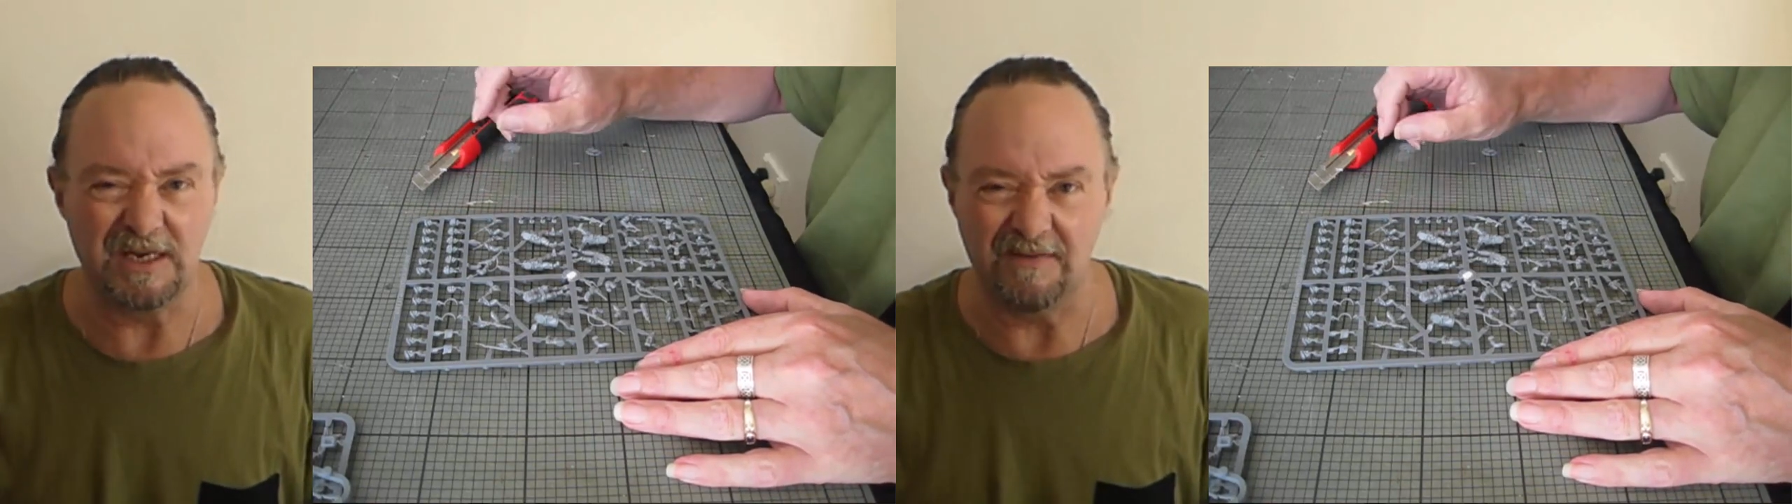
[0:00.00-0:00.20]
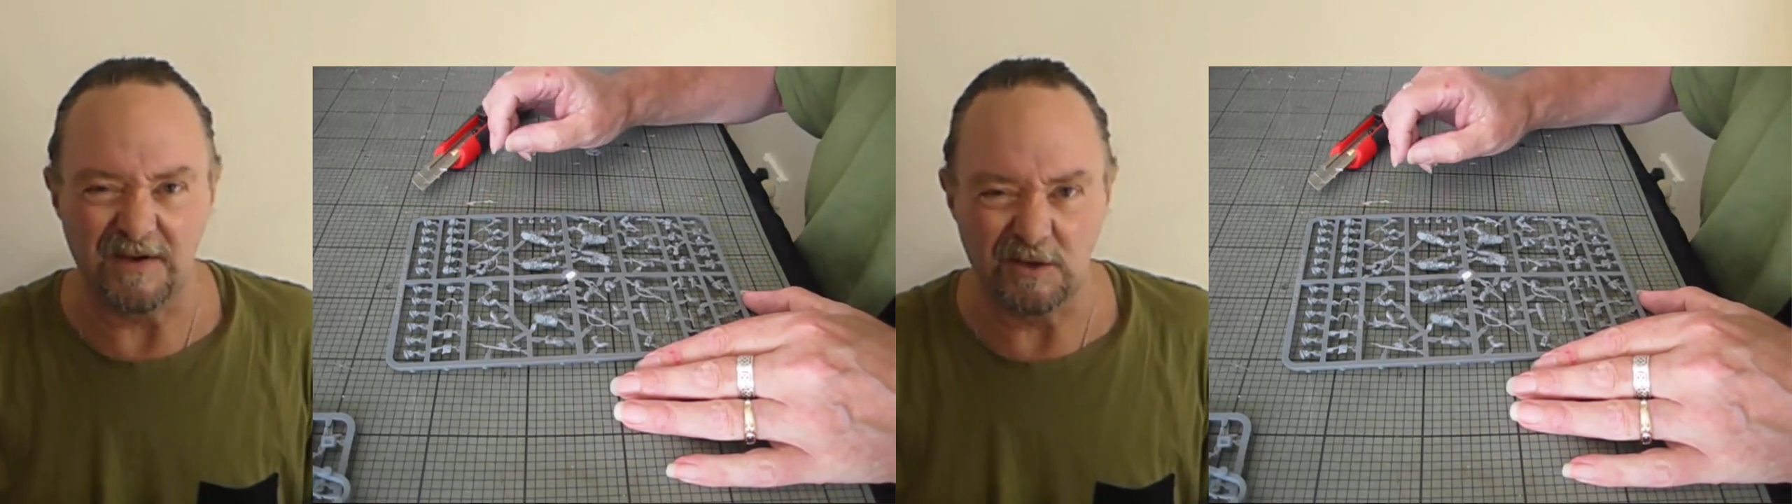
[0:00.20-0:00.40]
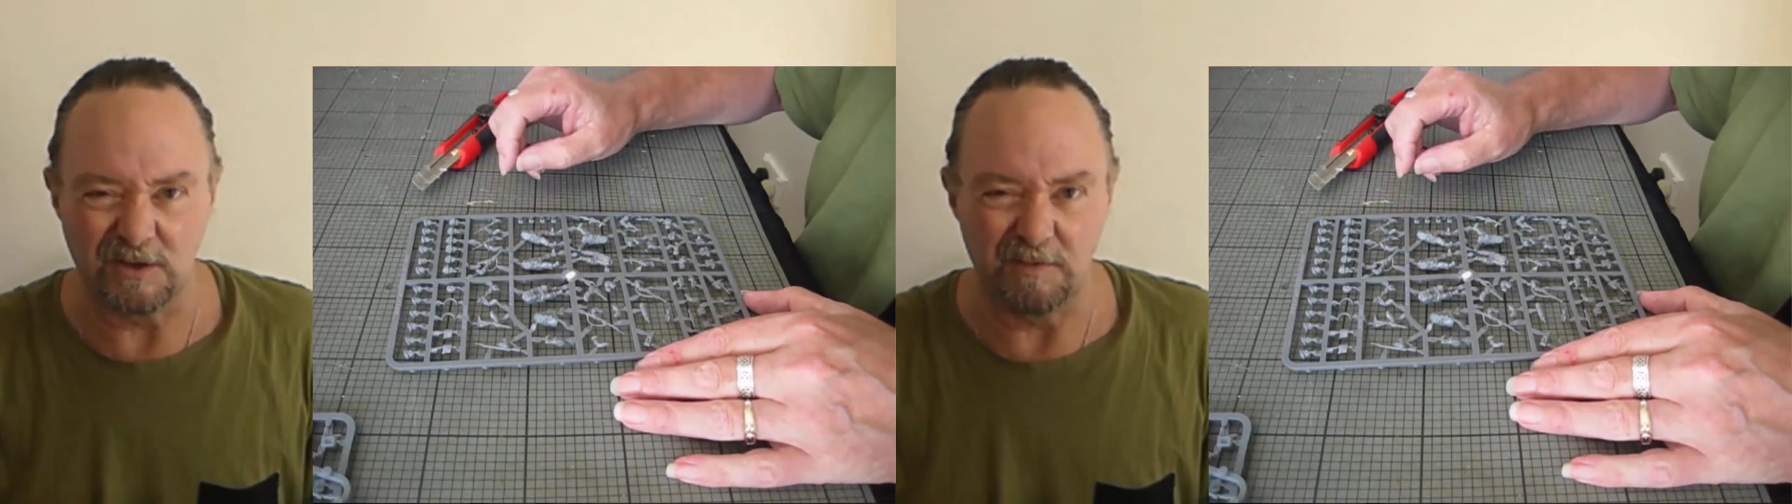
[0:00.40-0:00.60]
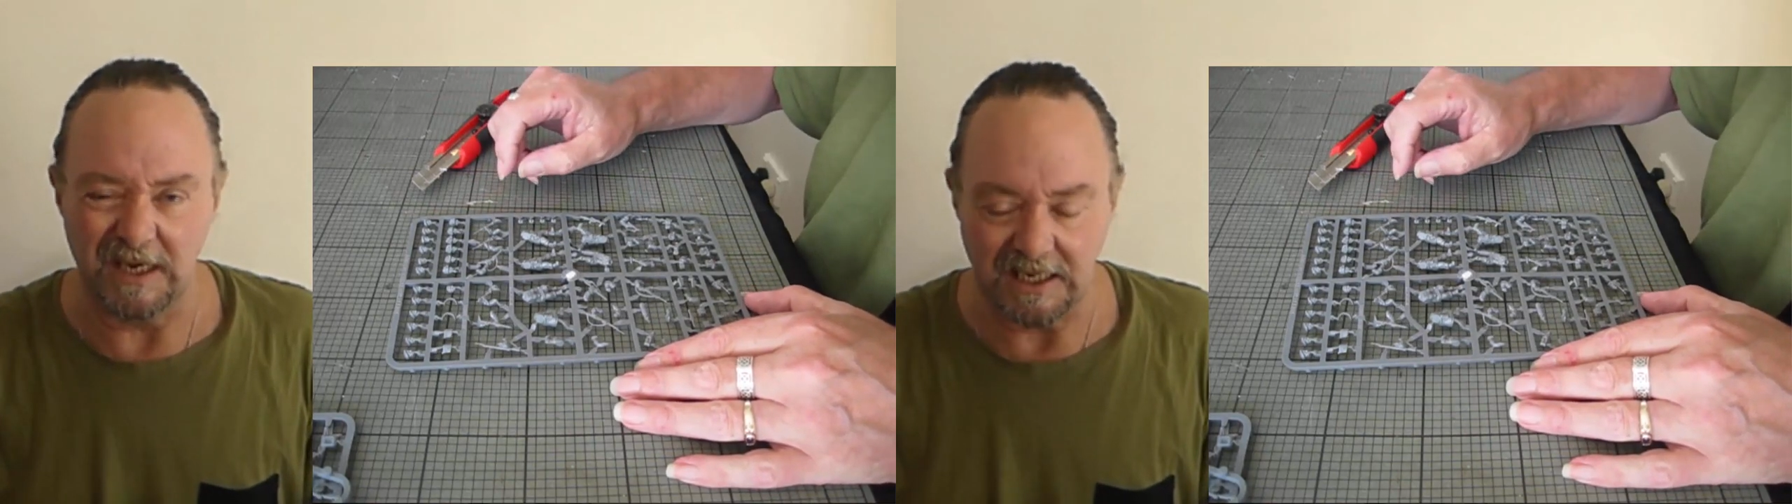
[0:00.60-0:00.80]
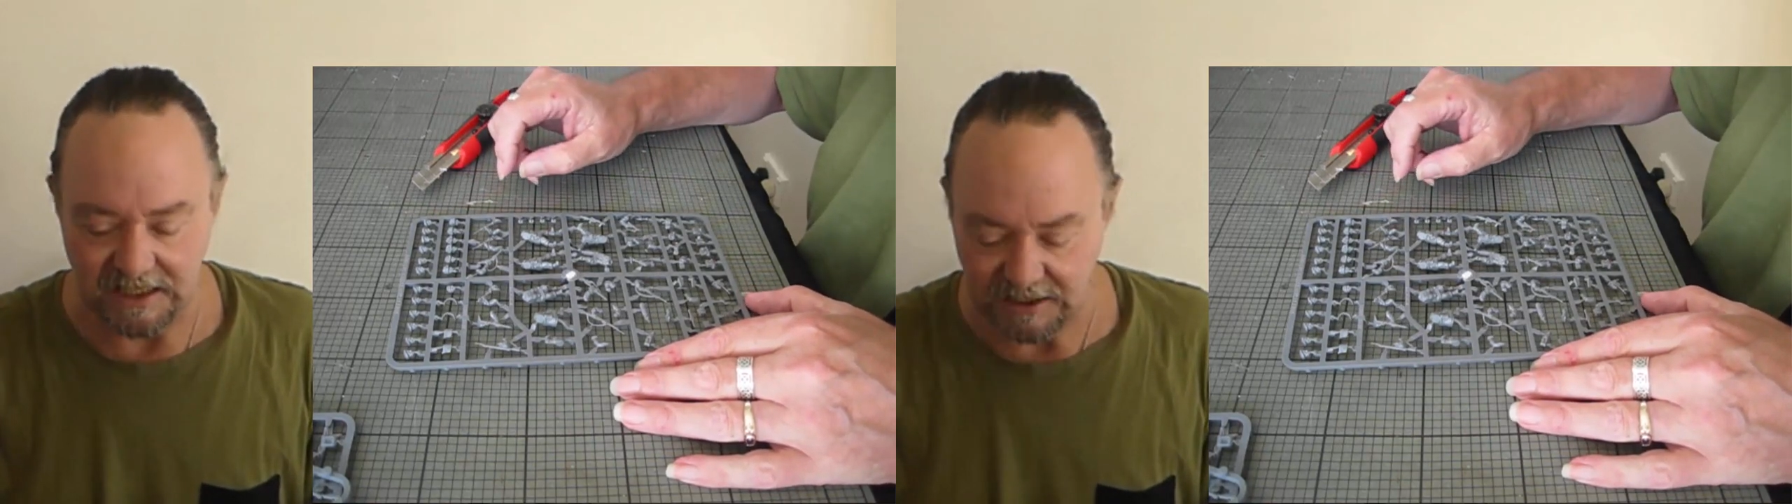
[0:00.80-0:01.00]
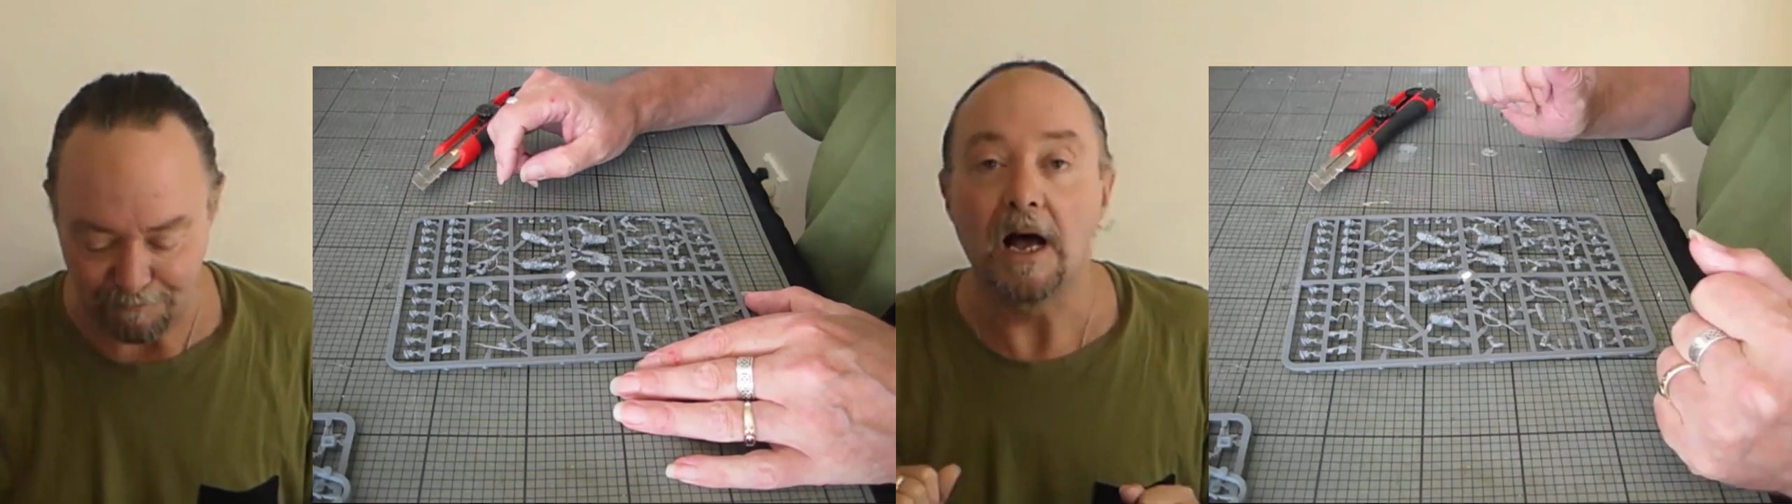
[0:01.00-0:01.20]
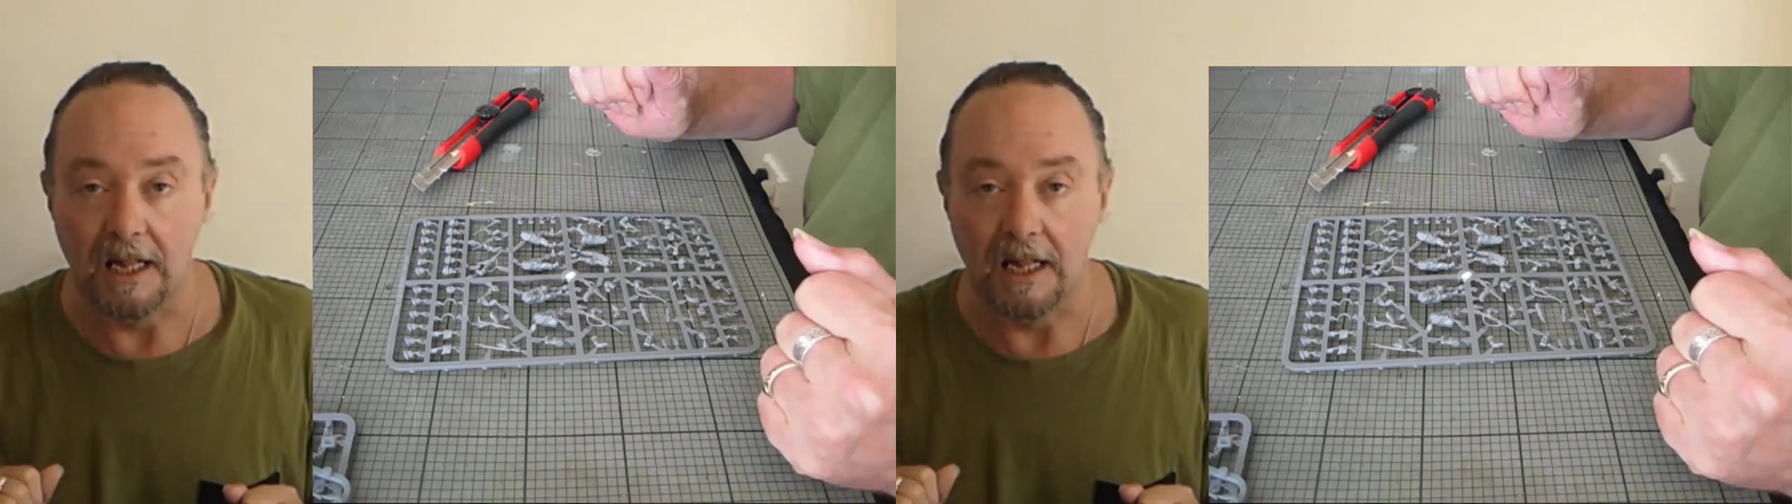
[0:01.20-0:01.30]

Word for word: never used bayonets.